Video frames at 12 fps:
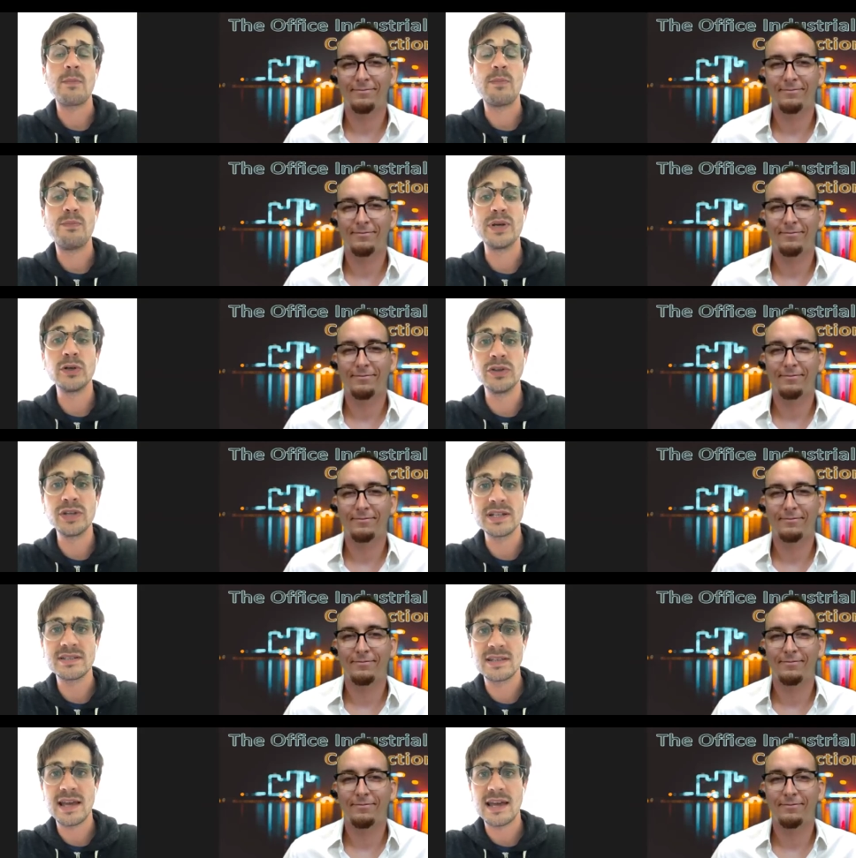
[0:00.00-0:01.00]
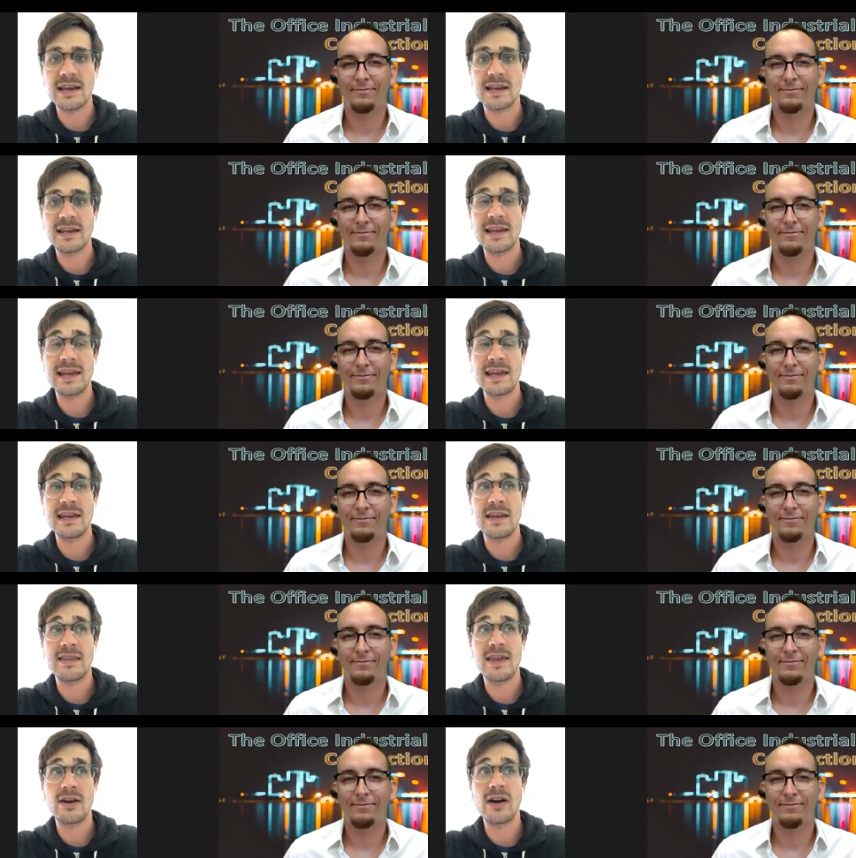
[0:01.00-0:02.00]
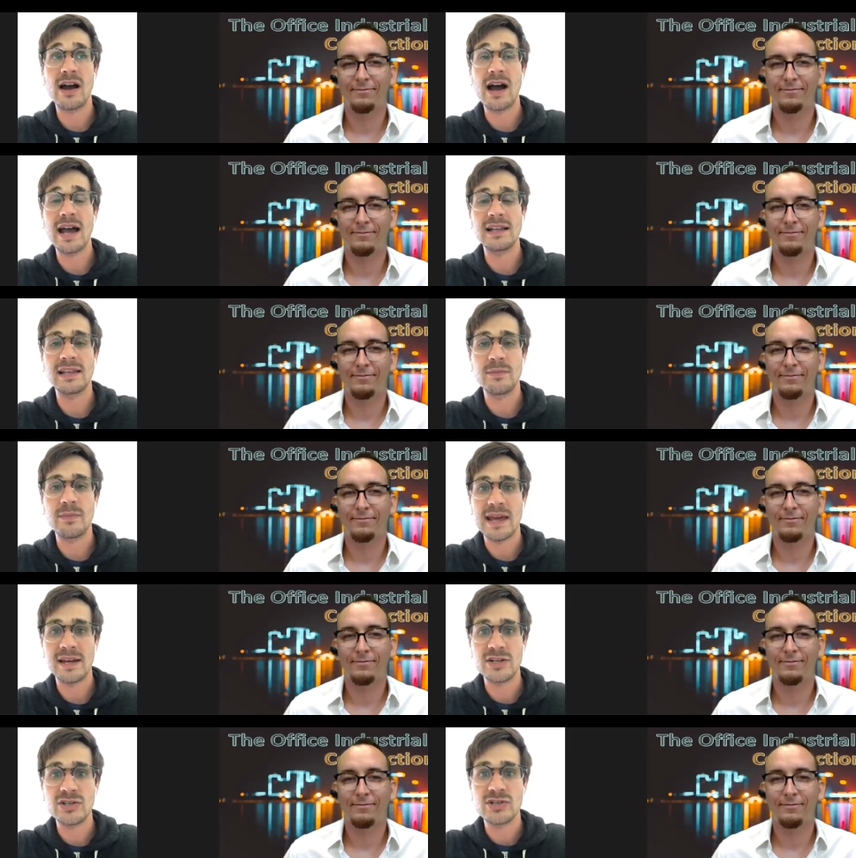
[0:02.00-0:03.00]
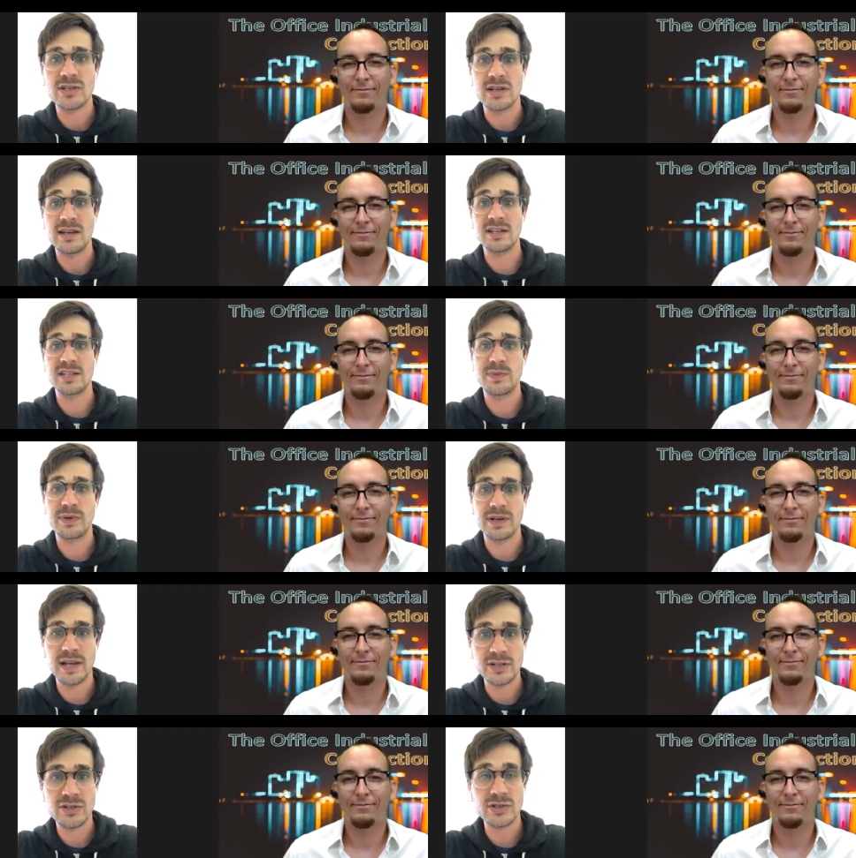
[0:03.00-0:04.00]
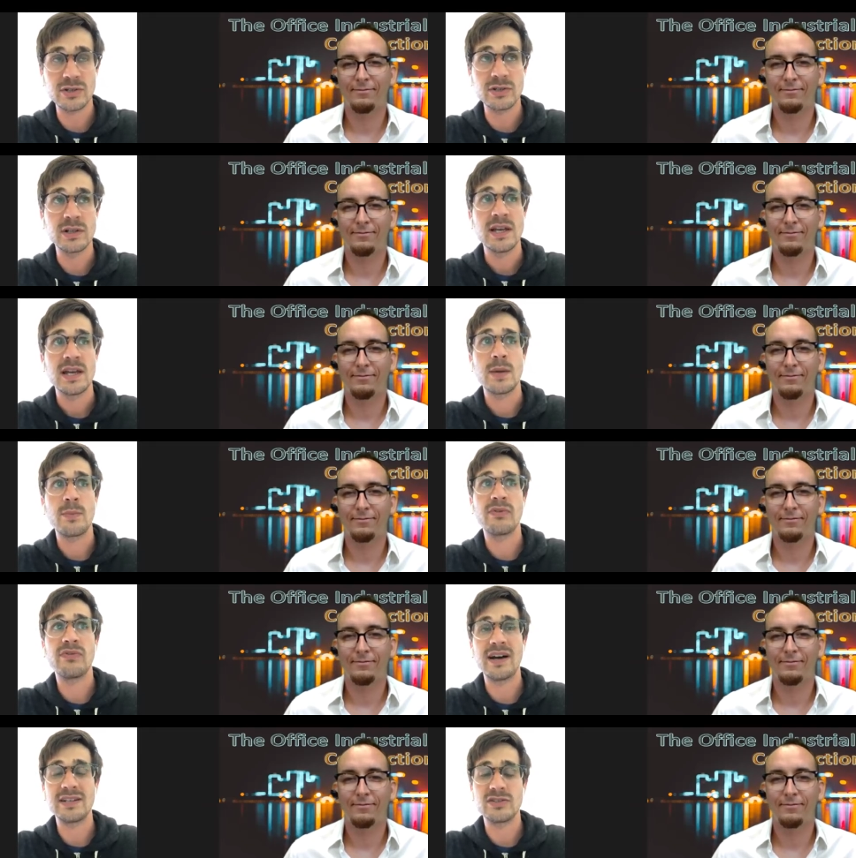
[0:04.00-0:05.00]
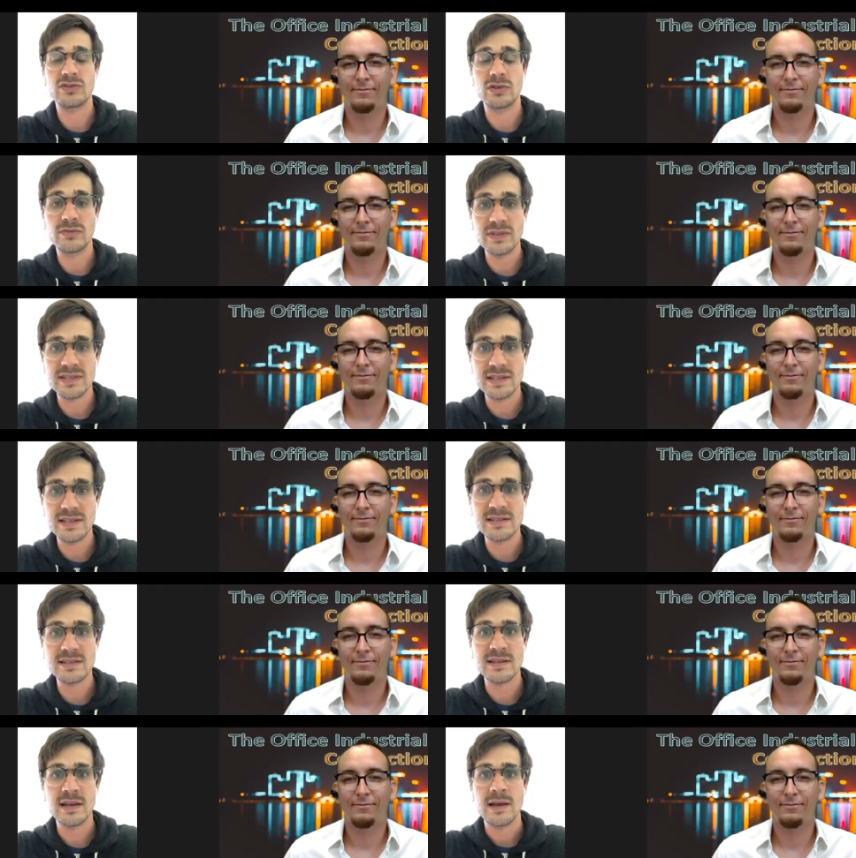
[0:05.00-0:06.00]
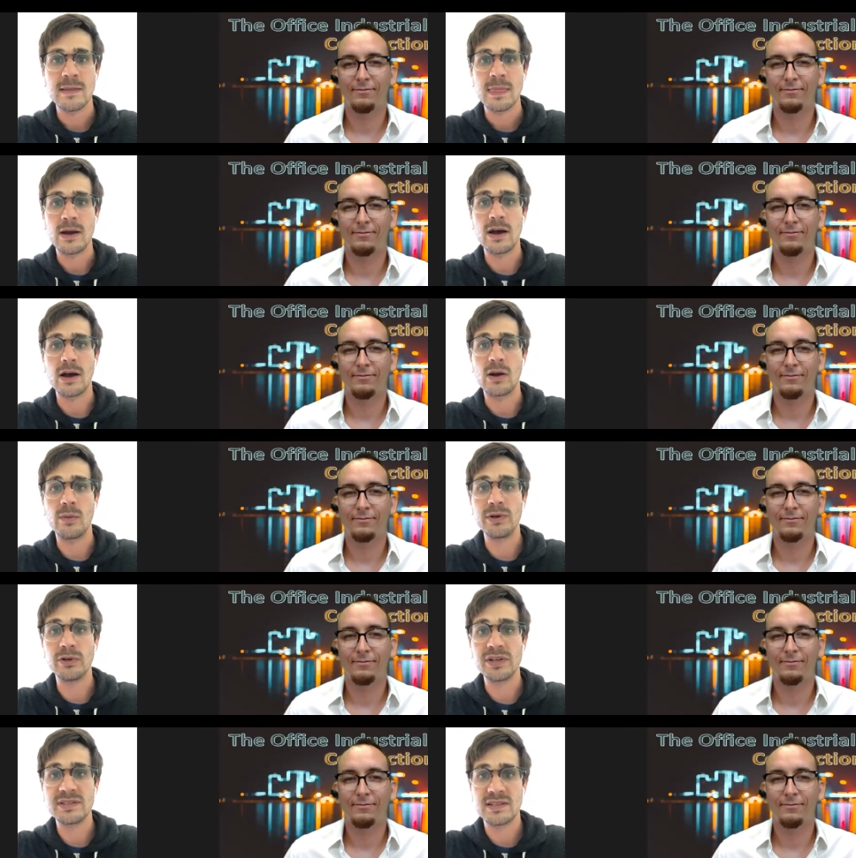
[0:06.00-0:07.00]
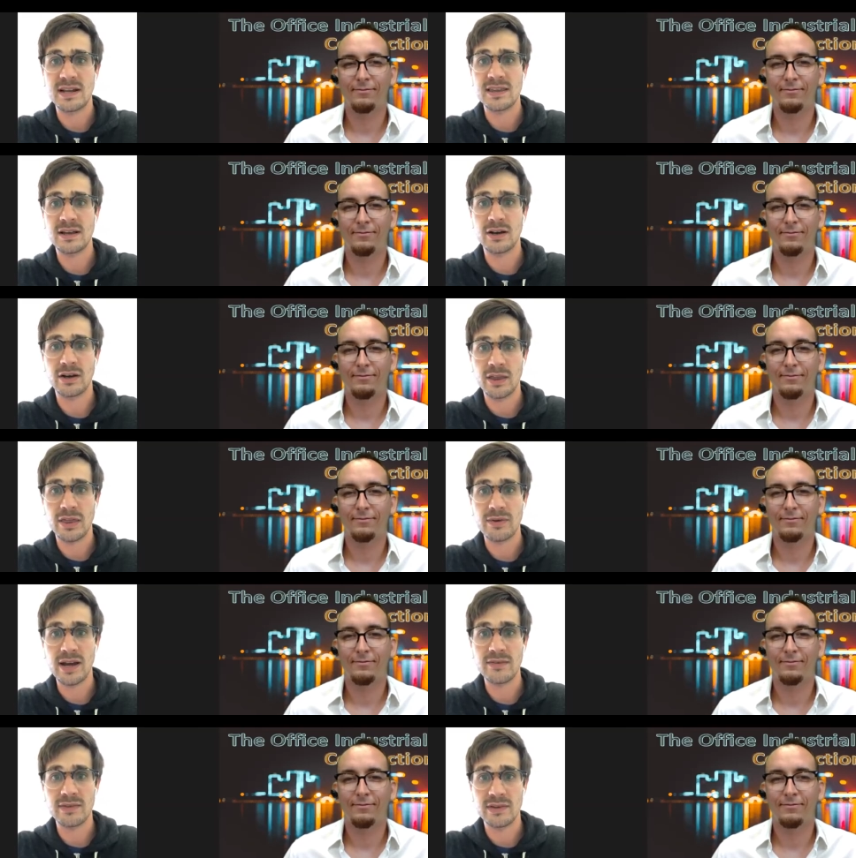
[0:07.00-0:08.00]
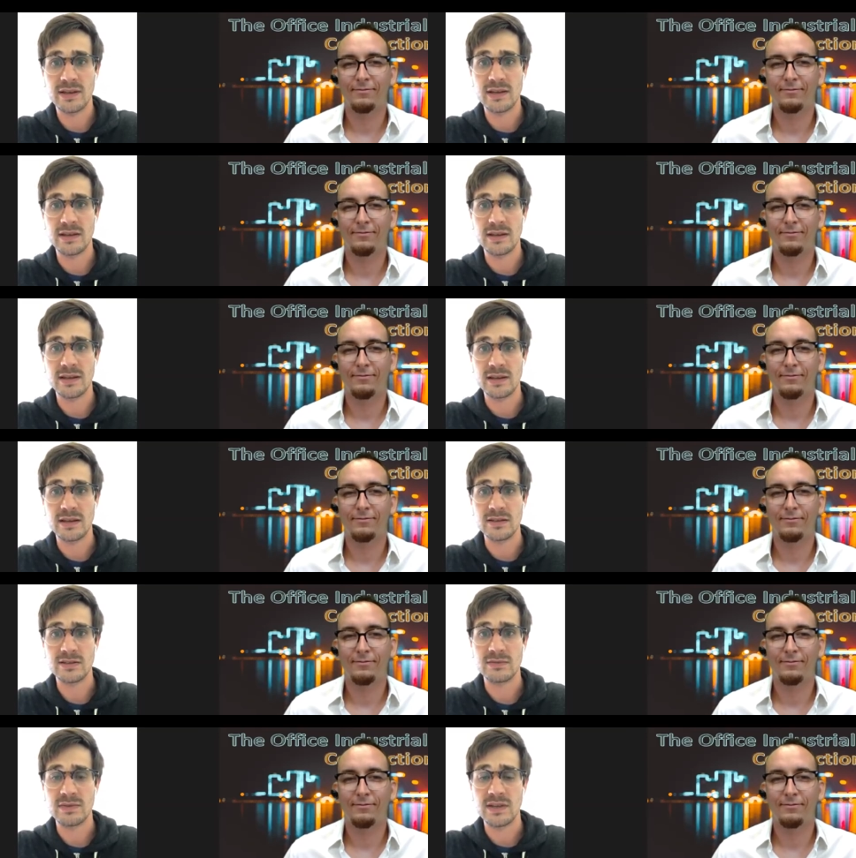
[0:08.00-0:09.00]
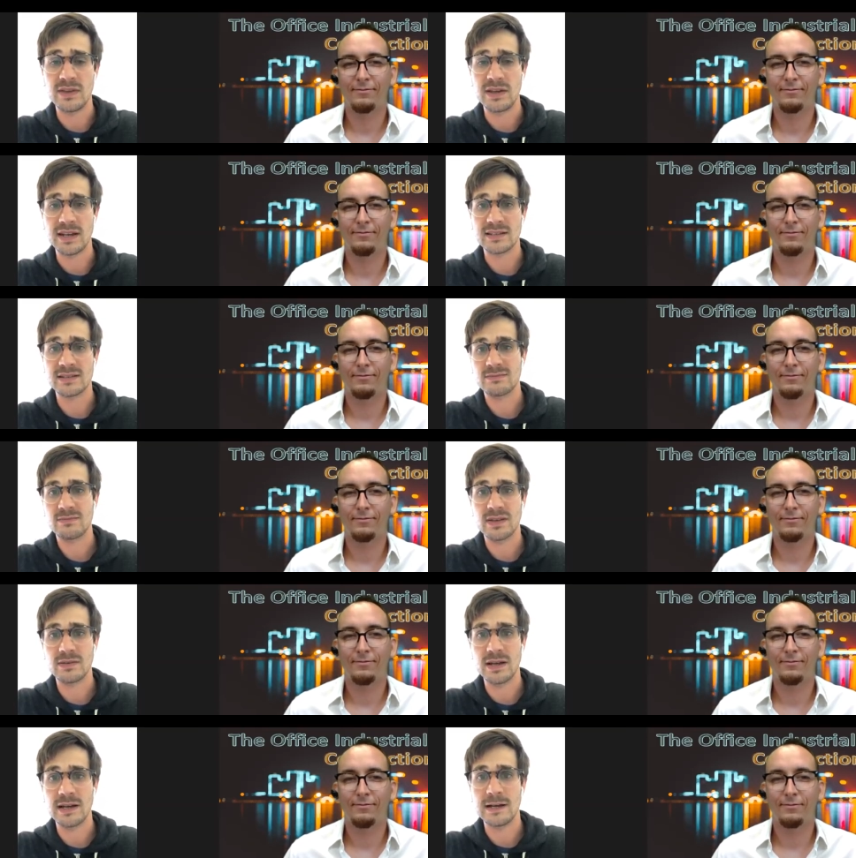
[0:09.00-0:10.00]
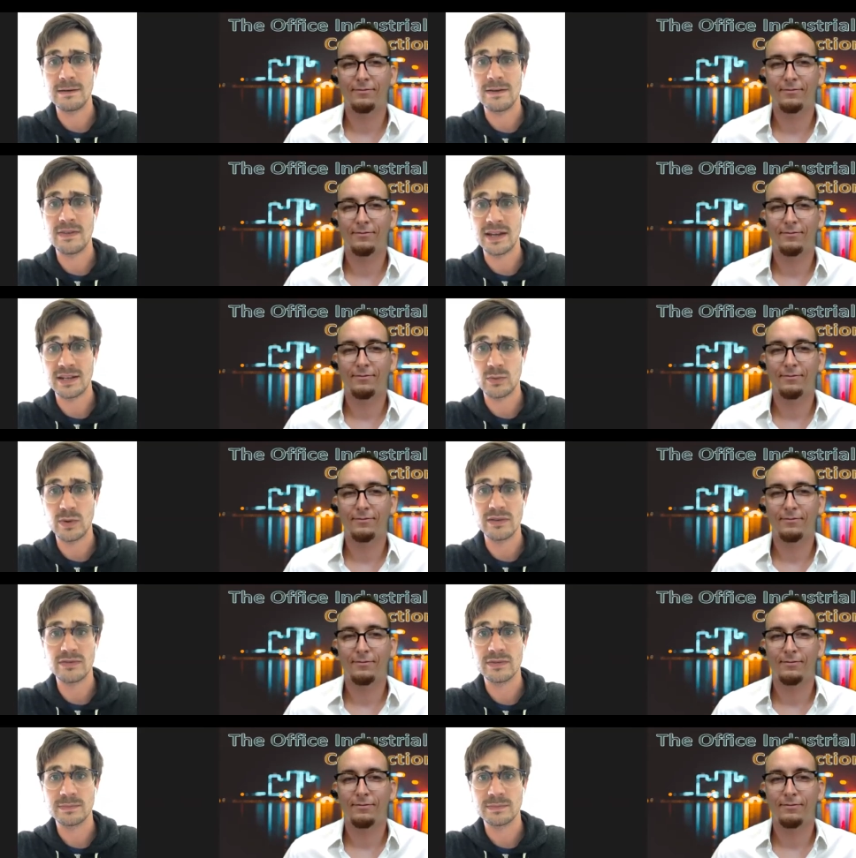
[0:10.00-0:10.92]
Speaker 1: buildings that can that are highly managed and experiential and provide services uh, are buildings that I think are going to thrive in in, in, in the next uh, in the next wave.